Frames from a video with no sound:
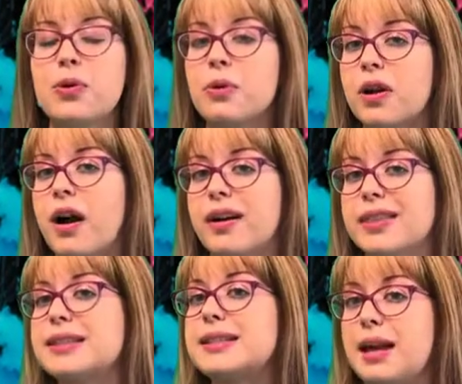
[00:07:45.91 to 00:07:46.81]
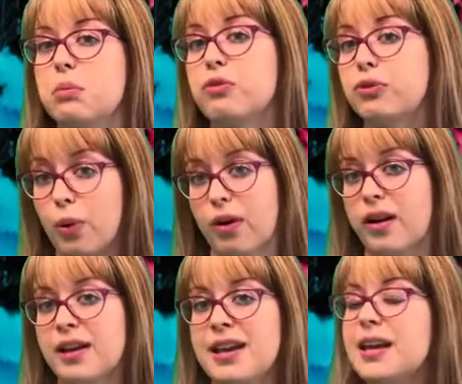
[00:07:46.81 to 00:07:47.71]
who were on the same
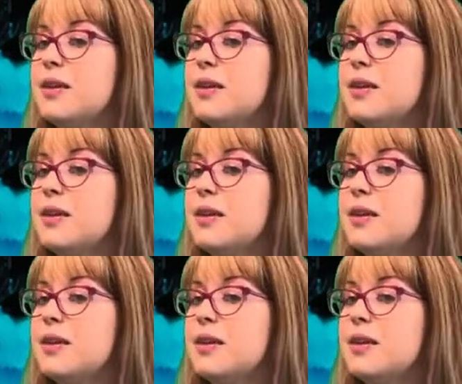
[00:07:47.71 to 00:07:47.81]
floor,